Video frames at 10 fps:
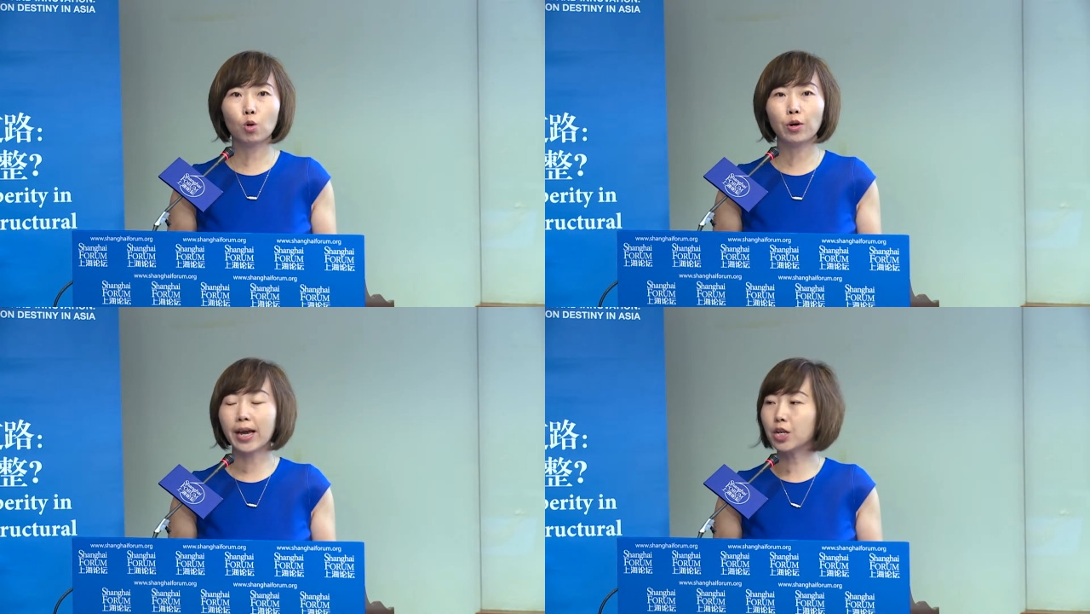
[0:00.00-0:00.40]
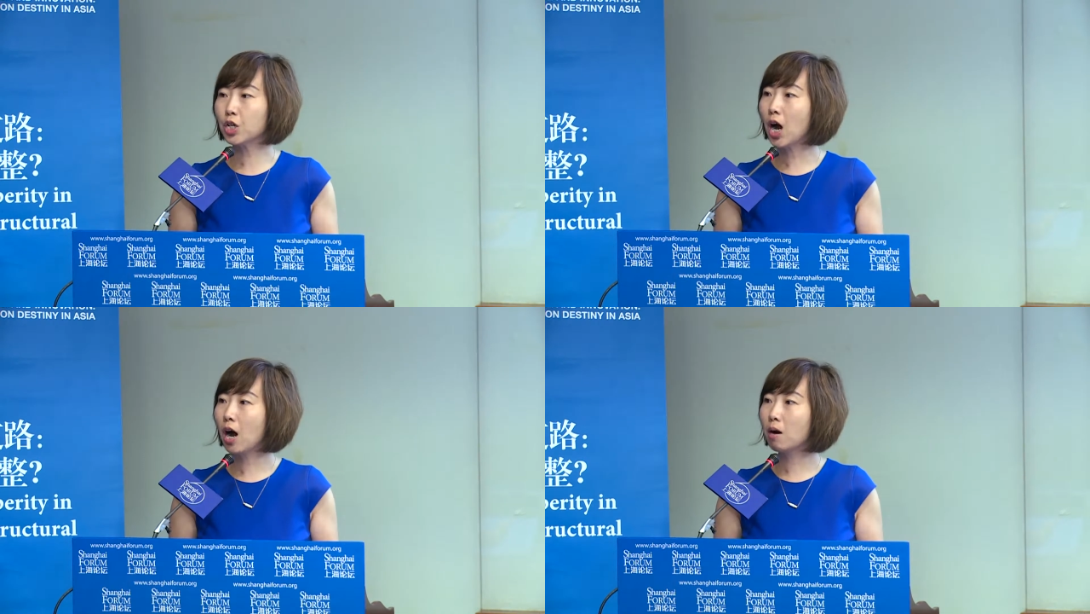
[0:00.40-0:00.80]
create
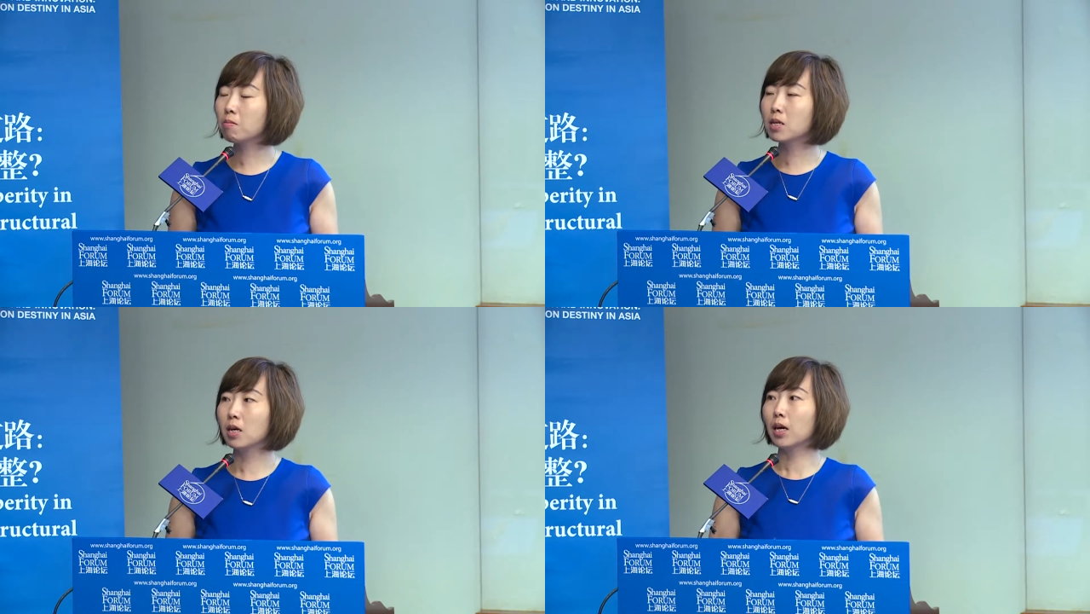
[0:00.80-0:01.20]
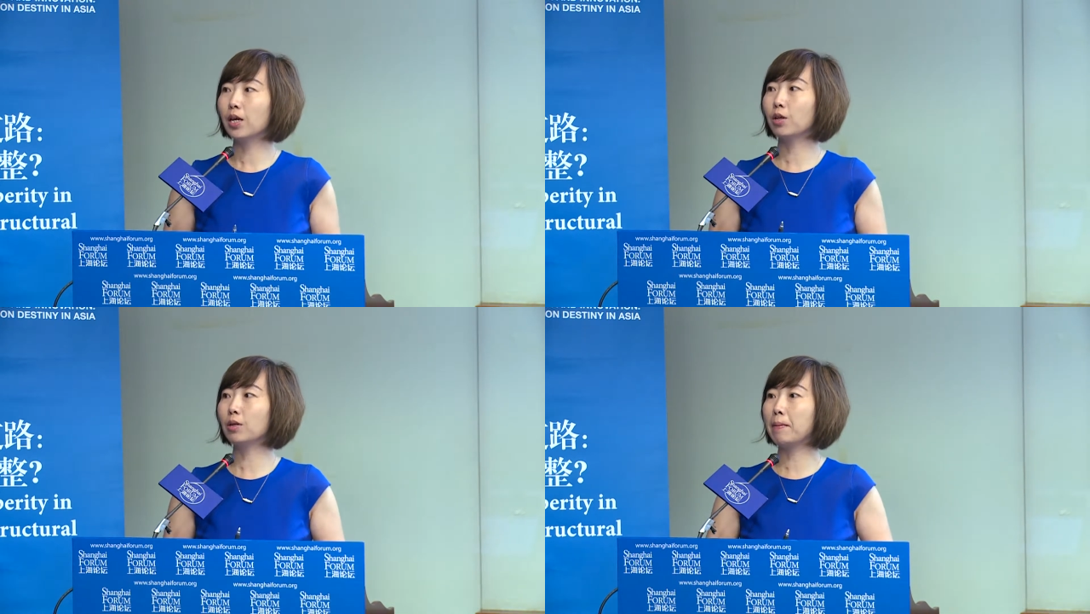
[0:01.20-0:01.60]
jobs,
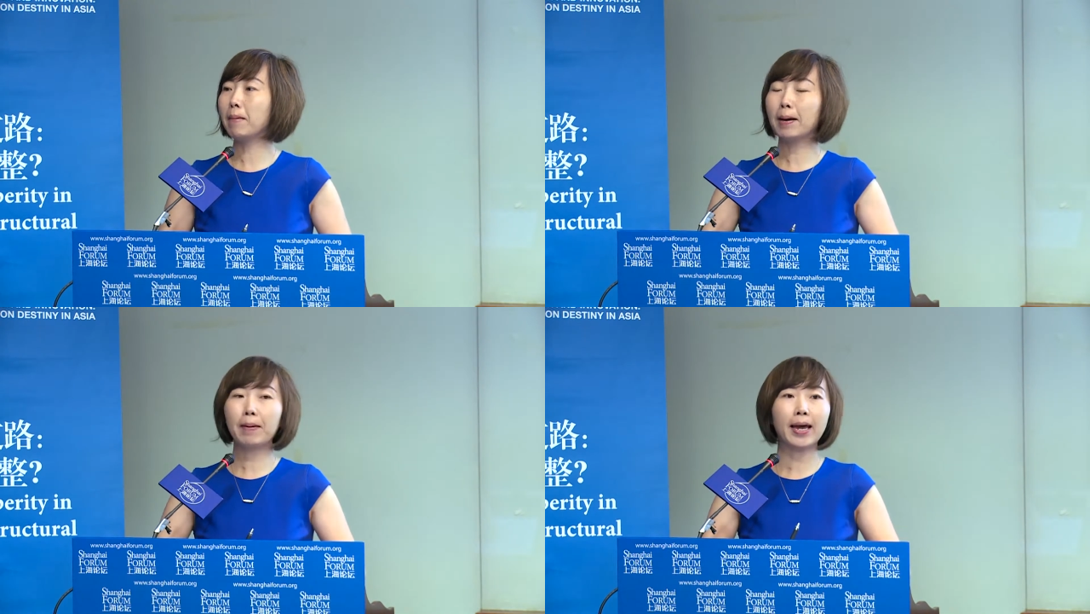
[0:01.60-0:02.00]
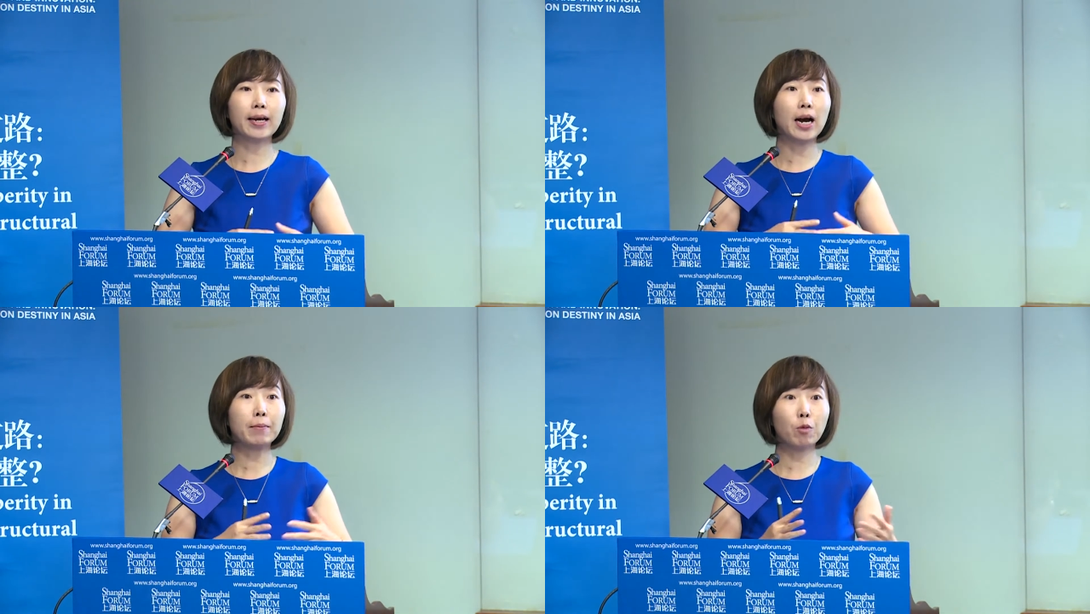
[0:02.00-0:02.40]
they might pay
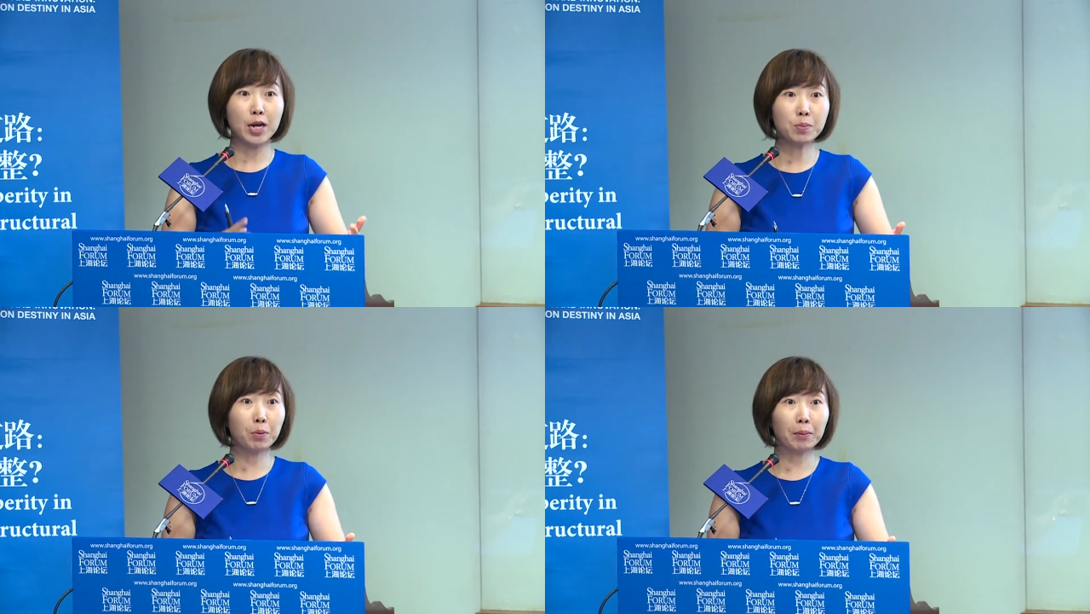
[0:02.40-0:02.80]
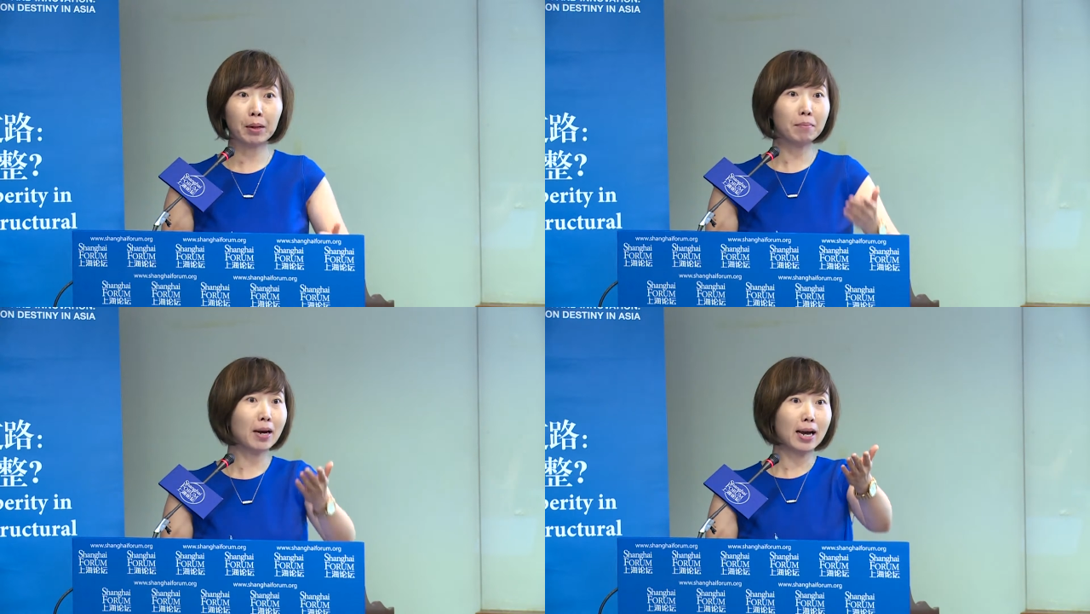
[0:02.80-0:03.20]
a wage
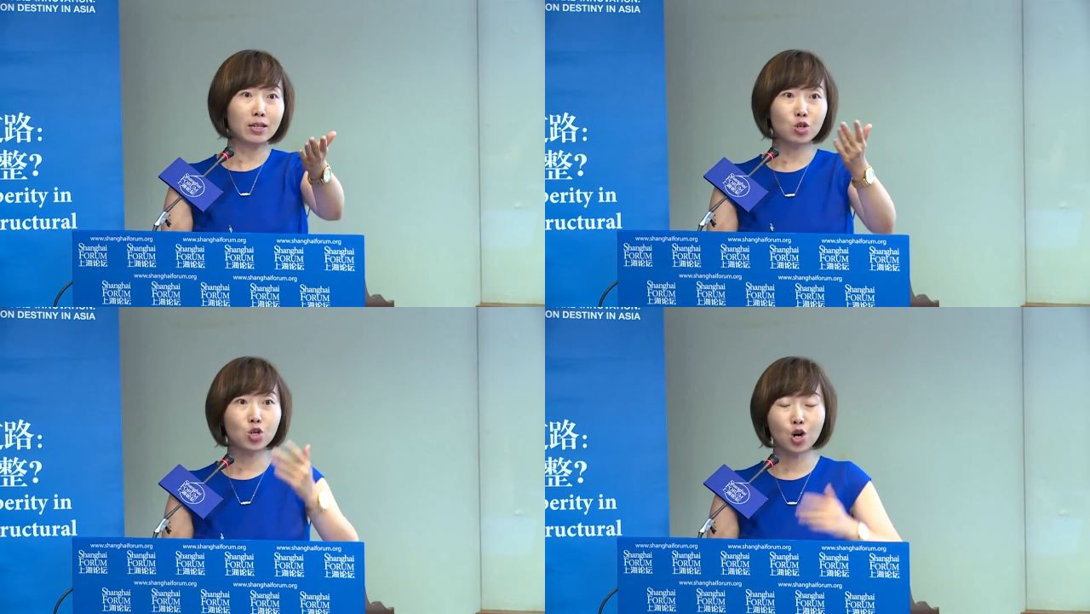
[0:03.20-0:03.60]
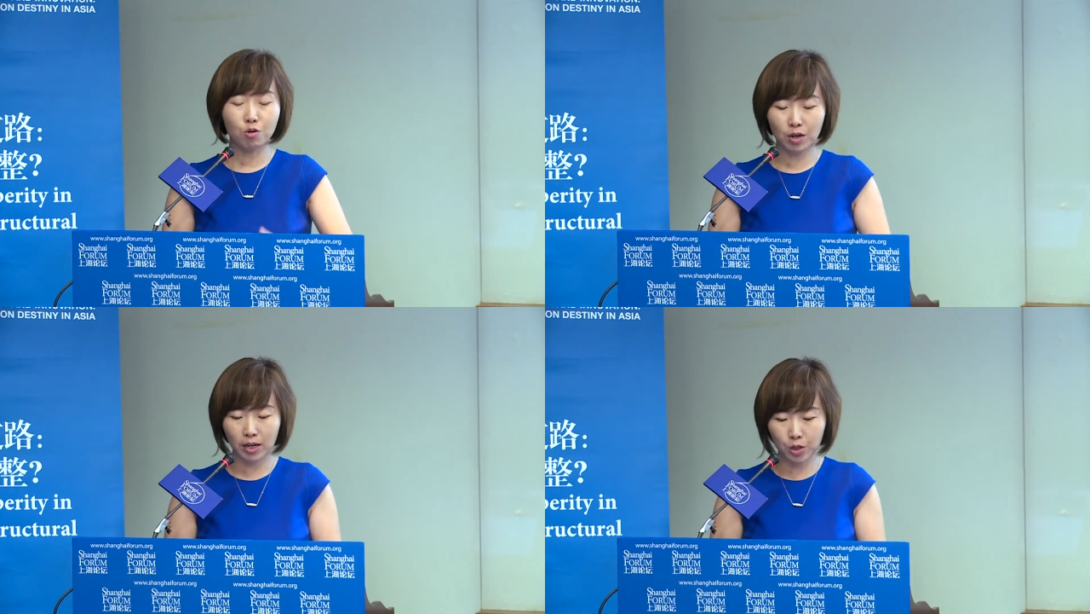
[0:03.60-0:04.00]
premium as
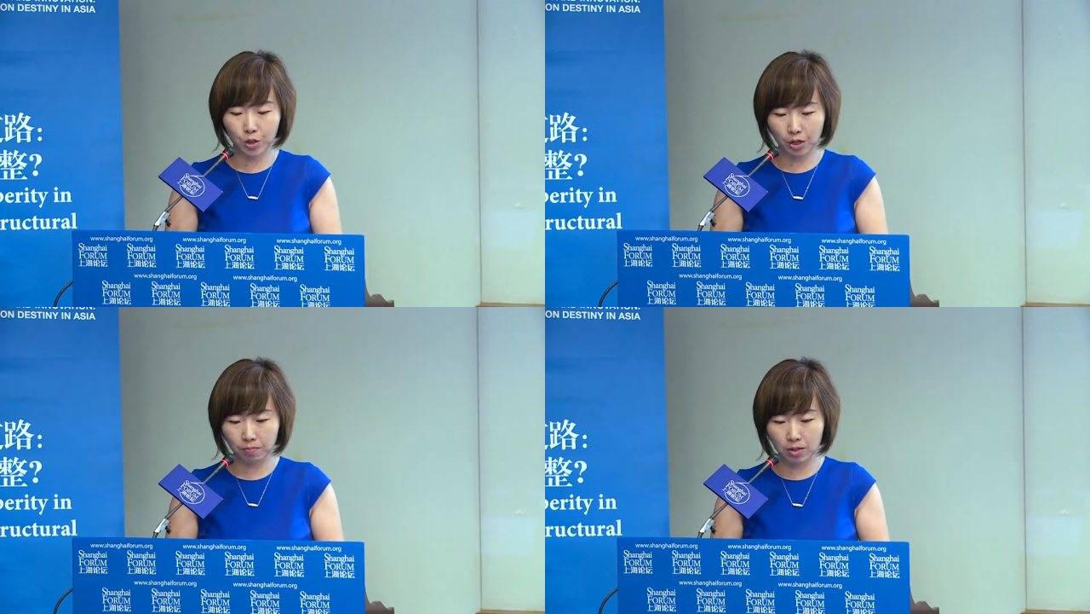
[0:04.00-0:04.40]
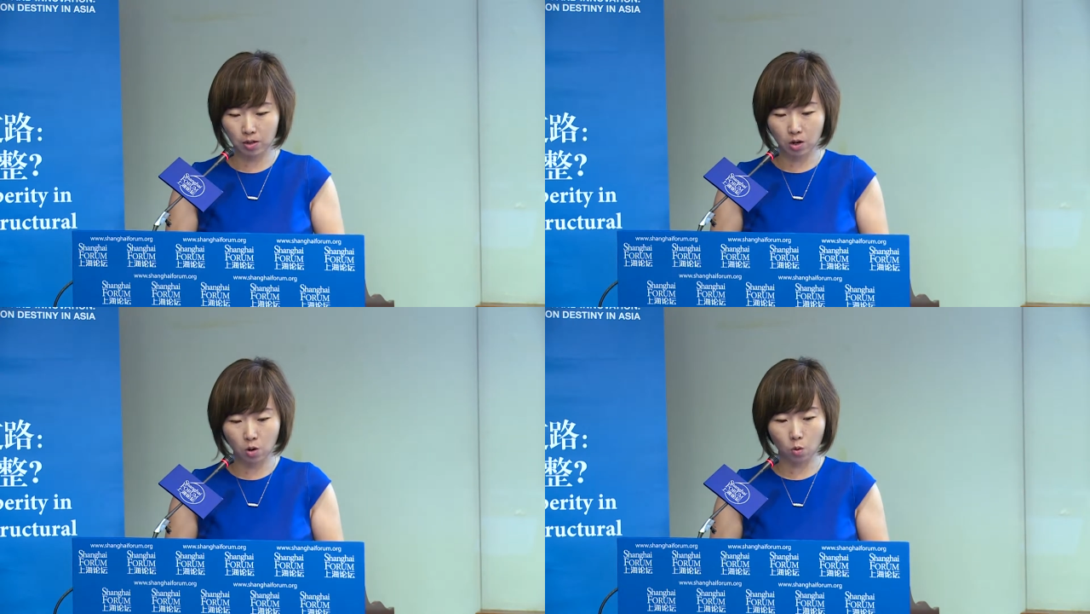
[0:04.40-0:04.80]
shown in
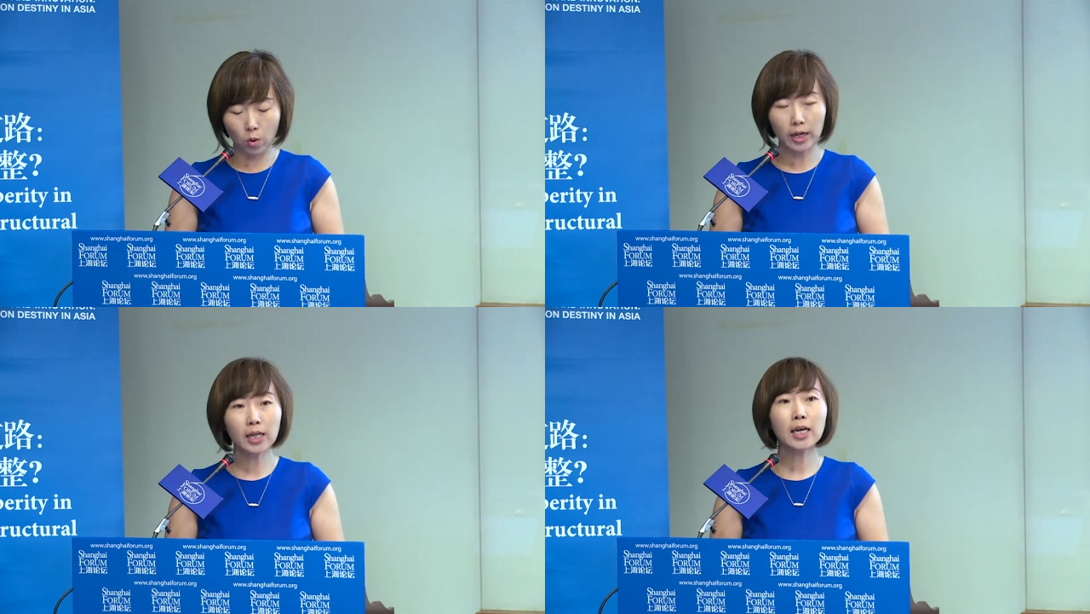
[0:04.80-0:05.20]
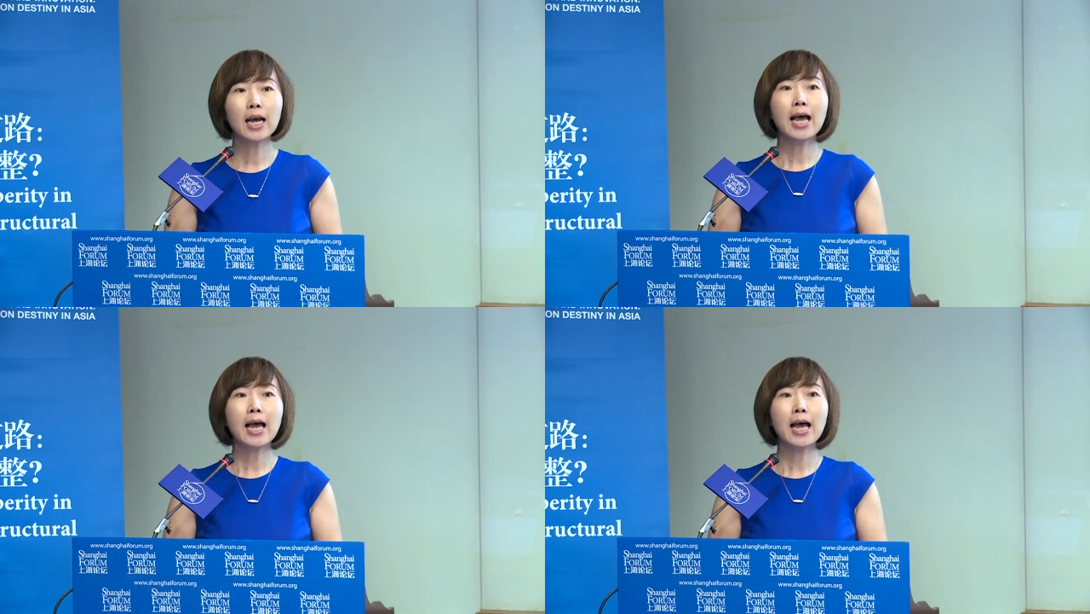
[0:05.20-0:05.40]
Jim's work.